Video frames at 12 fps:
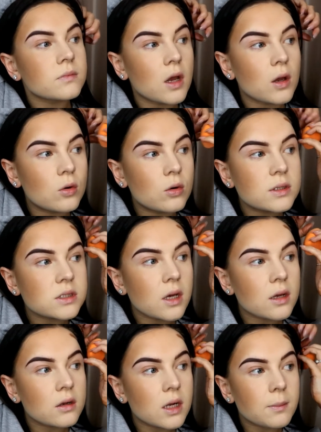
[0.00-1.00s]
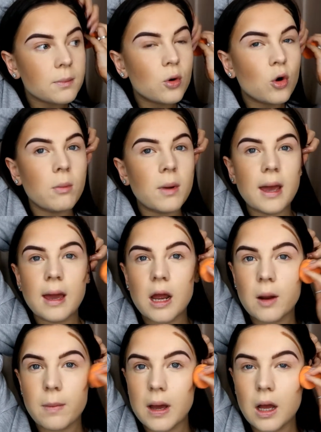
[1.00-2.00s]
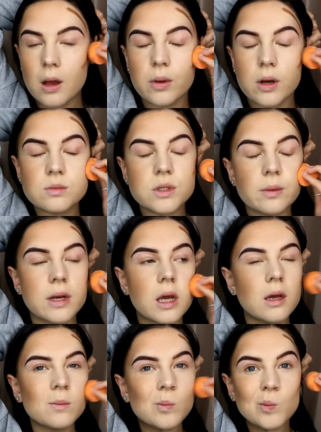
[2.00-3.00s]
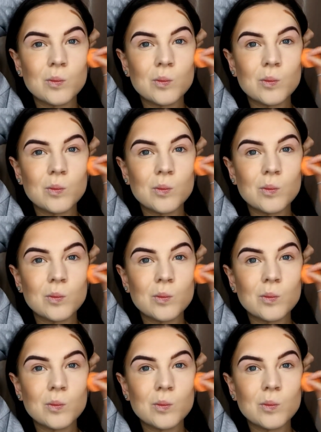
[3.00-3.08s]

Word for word: I always kind of like pull my hair back when I'm doing it.